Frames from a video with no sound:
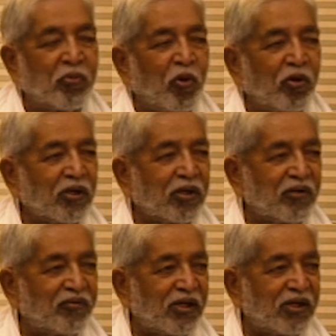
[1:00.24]
important
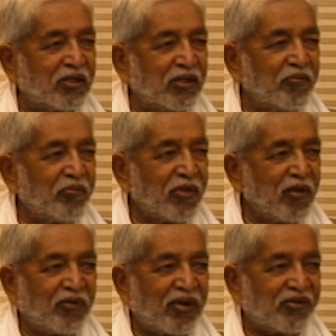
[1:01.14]
of these
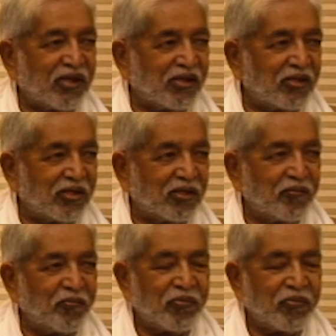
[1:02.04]
5 senses,